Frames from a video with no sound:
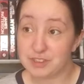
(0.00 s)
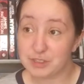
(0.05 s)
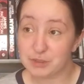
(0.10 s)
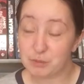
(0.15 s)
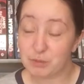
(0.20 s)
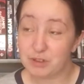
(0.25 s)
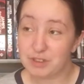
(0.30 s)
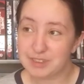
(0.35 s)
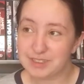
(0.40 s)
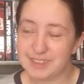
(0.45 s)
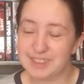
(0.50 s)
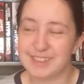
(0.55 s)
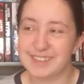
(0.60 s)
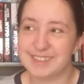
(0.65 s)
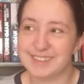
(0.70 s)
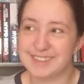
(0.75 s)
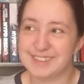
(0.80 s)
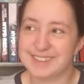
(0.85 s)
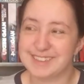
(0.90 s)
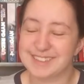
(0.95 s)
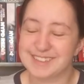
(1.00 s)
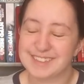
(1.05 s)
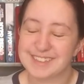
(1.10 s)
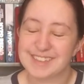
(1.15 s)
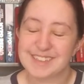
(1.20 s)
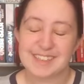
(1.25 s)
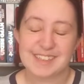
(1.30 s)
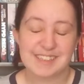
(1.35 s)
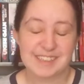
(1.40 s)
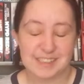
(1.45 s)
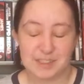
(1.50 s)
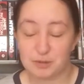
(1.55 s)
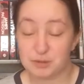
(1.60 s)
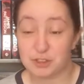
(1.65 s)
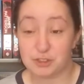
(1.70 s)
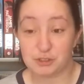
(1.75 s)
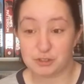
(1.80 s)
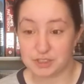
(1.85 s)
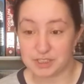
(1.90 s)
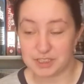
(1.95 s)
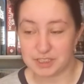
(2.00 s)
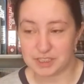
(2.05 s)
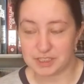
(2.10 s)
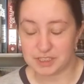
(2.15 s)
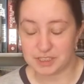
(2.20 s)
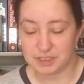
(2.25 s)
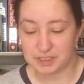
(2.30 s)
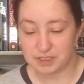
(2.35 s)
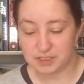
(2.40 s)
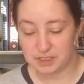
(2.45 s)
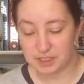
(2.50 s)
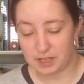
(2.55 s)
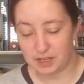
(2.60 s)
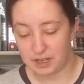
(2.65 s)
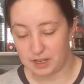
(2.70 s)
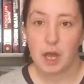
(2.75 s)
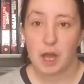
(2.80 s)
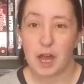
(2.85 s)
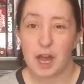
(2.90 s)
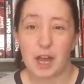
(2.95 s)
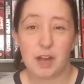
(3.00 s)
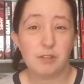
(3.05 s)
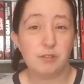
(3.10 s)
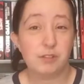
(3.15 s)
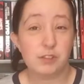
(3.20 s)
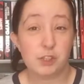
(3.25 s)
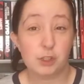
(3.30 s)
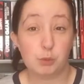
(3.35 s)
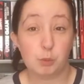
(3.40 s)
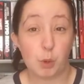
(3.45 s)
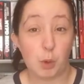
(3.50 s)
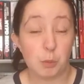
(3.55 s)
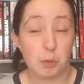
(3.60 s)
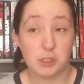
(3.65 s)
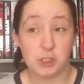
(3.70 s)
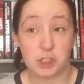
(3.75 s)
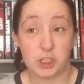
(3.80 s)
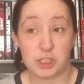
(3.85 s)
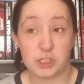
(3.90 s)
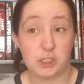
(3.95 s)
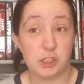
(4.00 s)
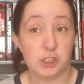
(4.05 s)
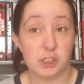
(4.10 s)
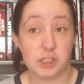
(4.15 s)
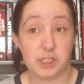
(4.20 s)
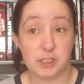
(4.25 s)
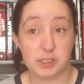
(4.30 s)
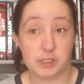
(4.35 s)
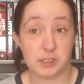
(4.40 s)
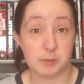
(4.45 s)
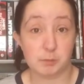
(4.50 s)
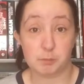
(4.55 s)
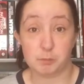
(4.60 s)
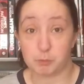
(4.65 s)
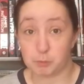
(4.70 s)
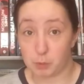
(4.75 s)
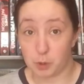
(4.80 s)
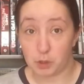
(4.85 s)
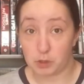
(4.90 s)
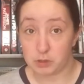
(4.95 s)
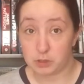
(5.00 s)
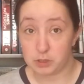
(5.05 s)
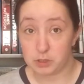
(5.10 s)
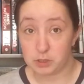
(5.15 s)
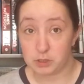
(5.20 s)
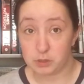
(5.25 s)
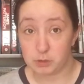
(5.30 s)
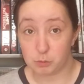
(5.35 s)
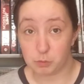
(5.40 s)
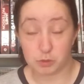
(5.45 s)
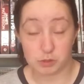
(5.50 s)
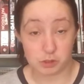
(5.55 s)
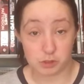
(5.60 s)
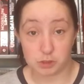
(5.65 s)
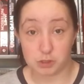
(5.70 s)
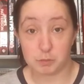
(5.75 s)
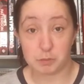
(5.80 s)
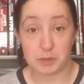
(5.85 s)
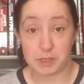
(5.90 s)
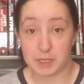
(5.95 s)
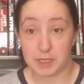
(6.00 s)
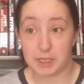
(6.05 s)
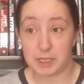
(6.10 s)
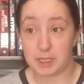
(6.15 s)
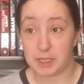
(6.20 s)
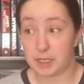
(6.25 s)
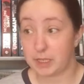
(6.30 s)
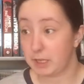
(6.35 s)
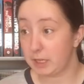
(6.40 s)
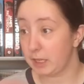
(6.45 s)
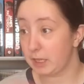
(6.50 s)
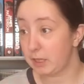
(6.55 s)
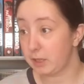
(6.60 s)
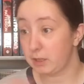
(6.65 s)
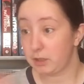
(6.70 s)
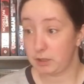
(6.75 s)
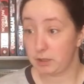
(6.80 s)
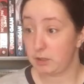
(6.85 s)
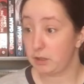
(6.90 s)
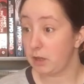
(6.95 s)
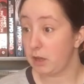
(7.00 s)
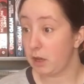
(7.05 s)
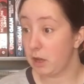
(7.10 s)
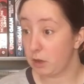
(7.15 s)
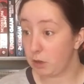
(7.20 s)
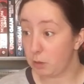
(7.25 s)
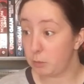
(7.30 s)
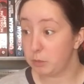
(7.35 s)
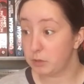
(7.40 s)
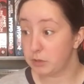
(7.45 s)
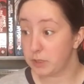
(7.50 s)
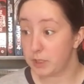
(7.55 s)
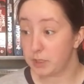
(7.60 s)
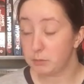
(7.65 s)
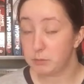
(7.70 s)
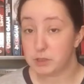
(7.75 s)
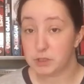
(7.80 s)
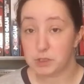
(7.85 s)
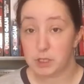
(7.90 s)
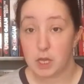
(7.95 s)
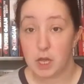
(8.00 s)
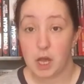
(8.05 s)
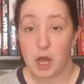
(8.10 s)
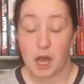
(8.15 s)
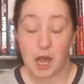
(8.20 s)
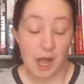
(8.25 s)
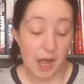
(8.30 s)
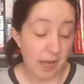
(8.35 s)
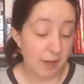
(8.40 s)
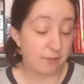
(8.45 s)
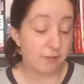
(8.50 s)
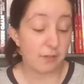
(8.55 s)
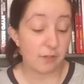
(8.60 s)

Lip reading: was. This was ridiculous. I've swapped and changed this book, what's going to be in it, like a couple times. I've